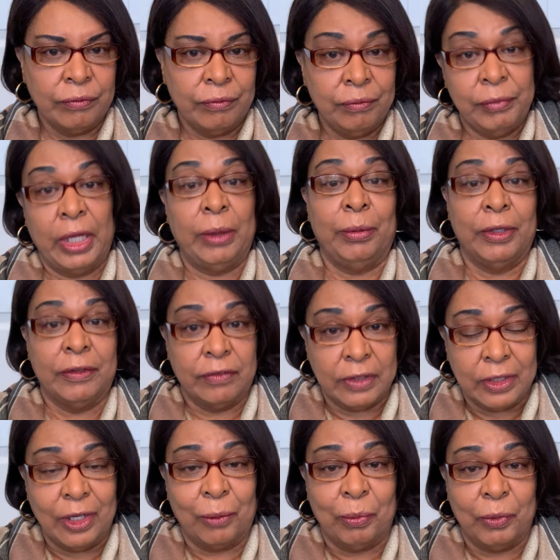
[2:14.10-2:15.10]
Maybe it's a
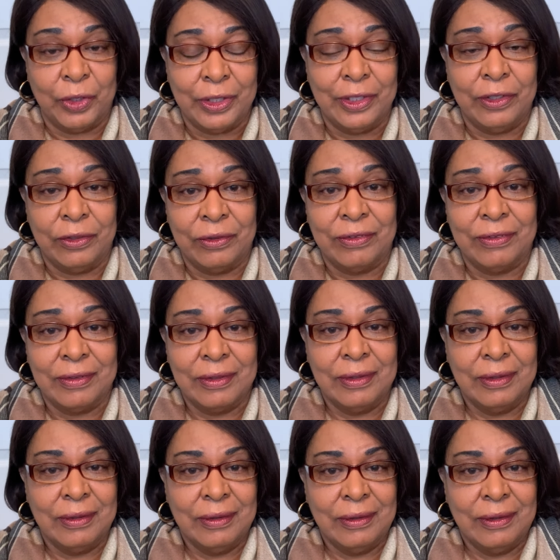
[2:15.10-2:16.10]
couple of years.
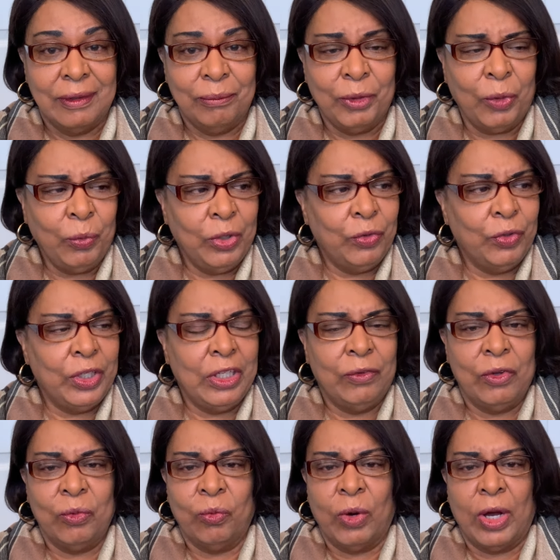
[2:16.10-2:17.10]
But we were
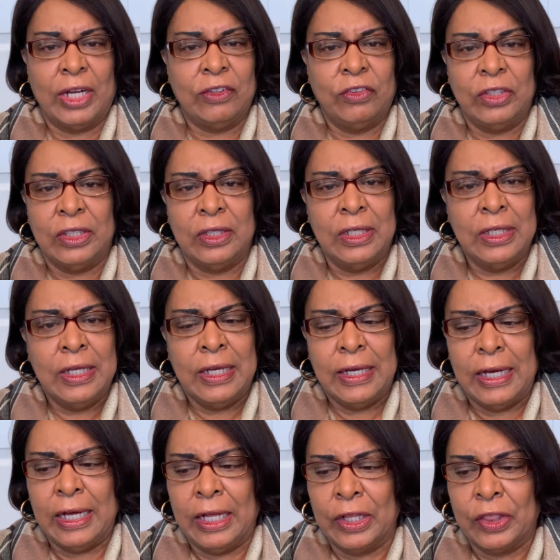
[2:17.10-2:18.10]
even watching
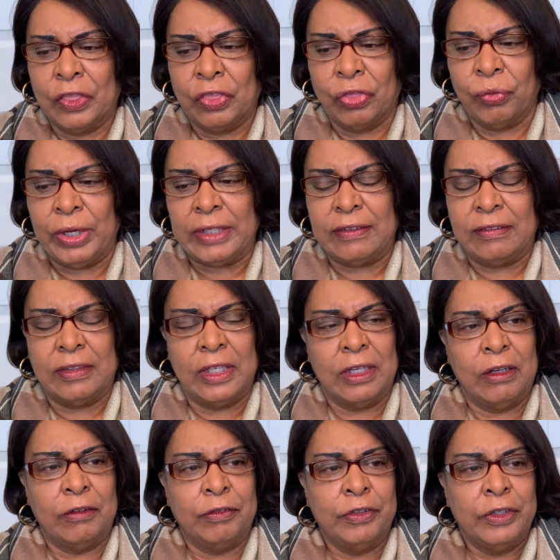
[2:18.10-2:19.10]
threats
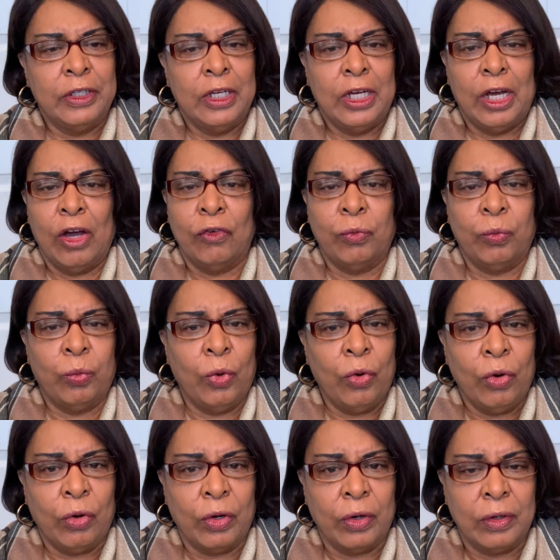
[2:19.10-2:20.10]
of
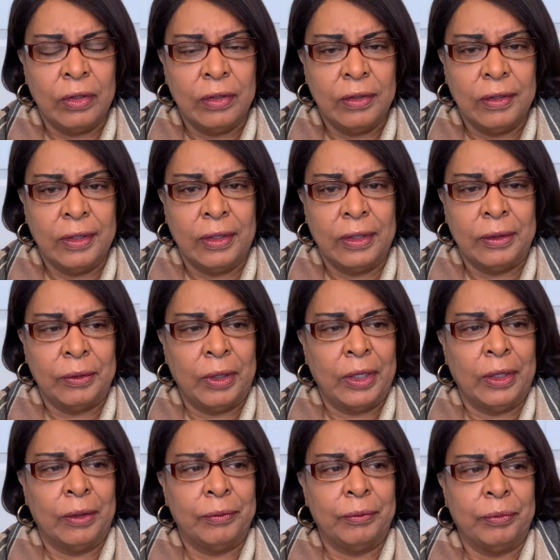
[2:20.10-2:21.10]
war,
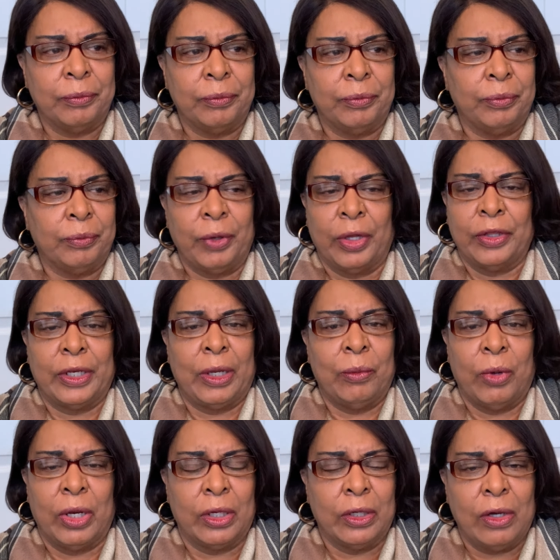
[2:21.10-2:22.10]
whether they
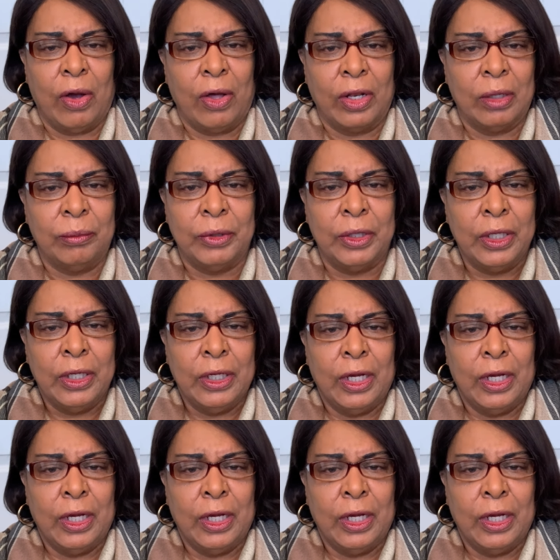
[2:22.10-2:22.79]
want to call them